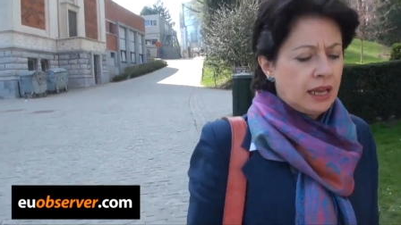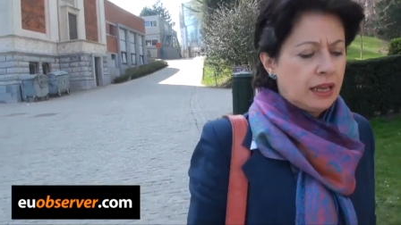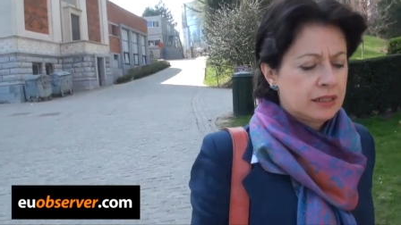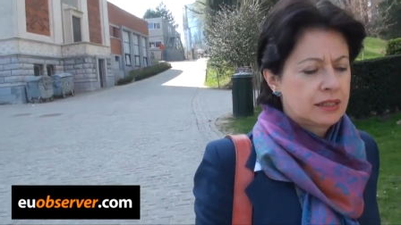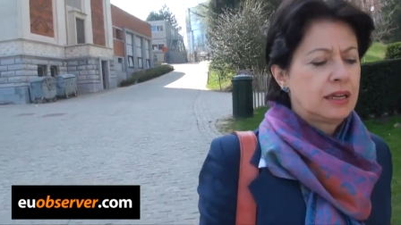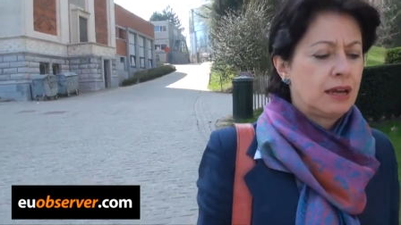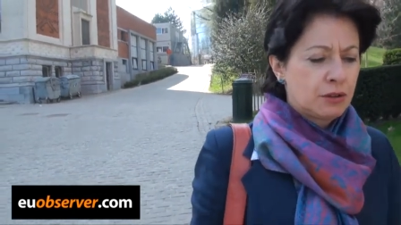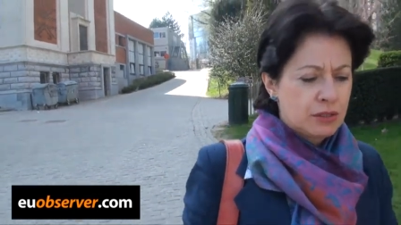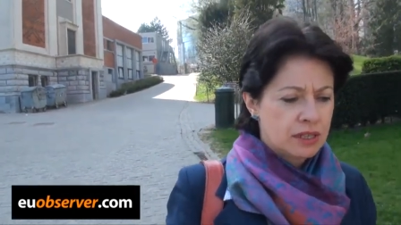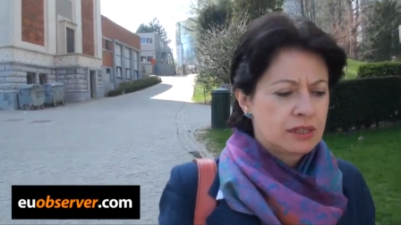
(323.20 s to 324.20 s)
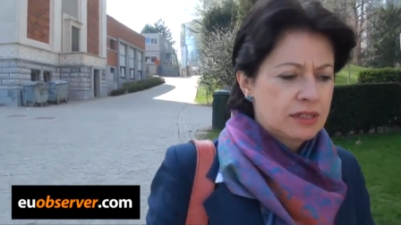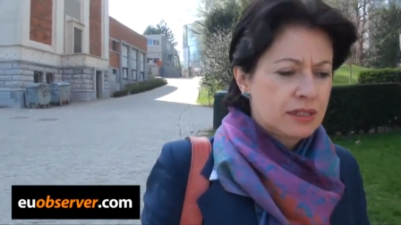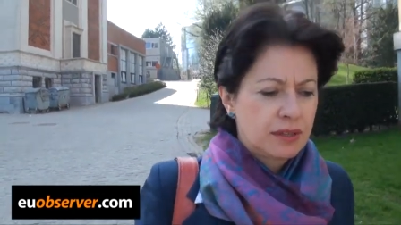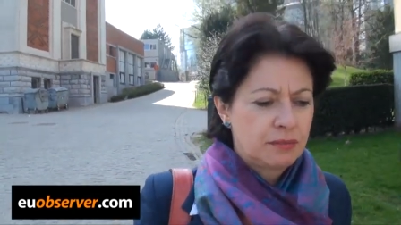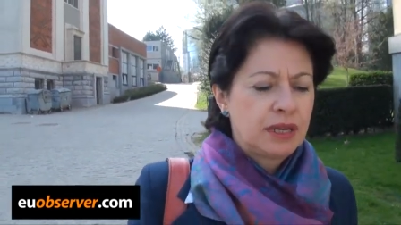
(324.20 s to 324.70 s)
and now since
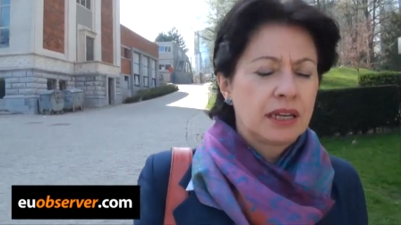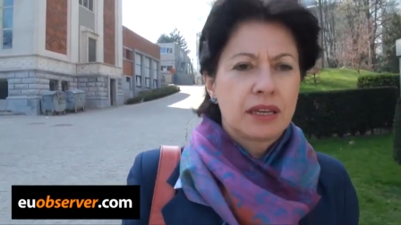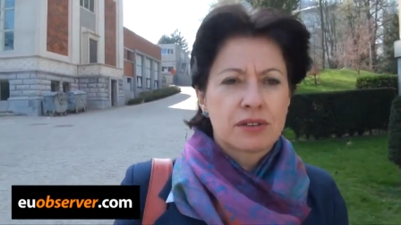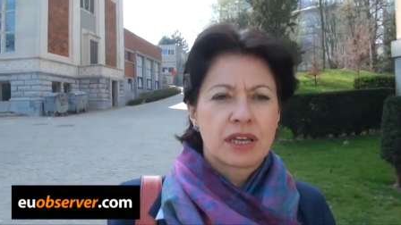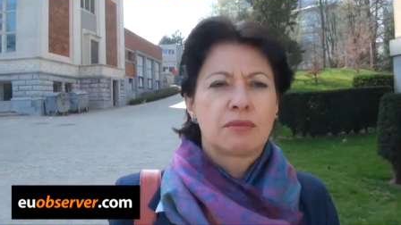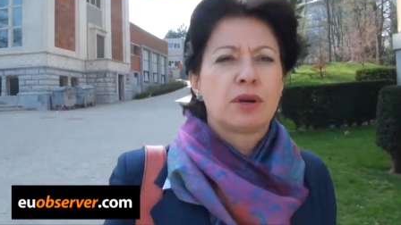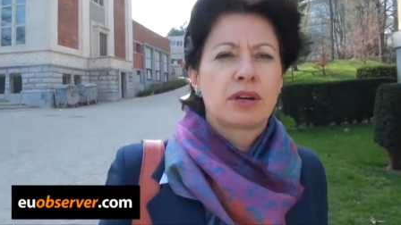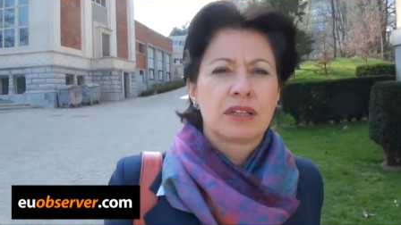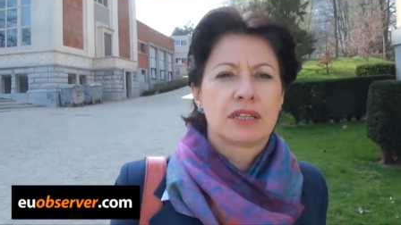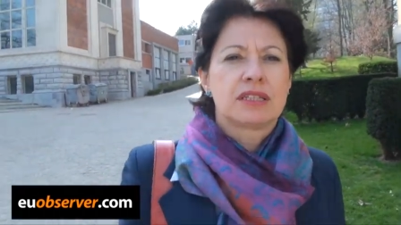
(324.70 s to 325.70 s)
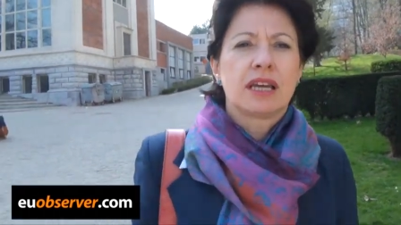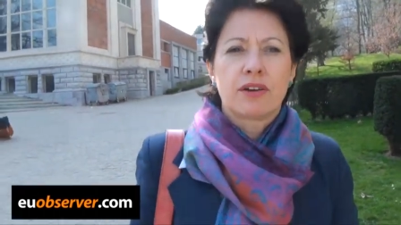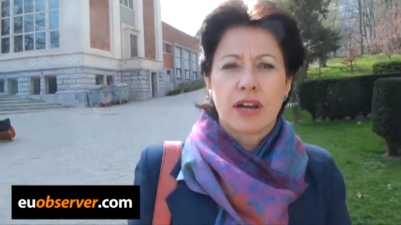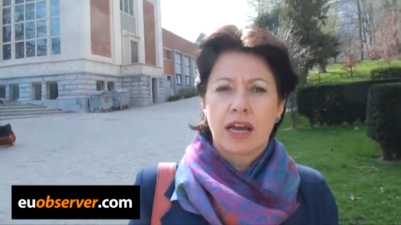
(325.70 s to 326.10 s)
many years I work in this area,